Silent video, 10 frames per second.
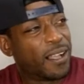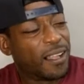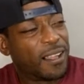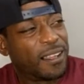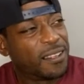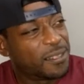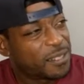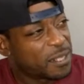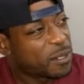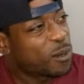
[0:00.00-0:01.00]

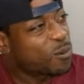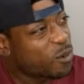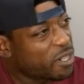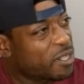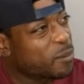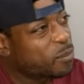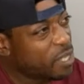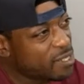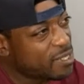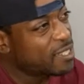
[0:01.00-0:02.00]
One of the
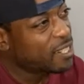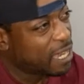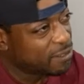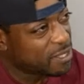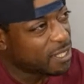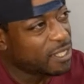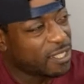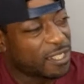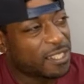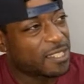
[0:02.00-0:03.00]
places that I've
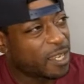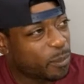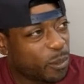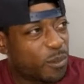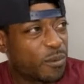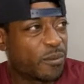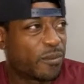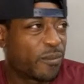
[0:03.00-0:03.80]
seen an example,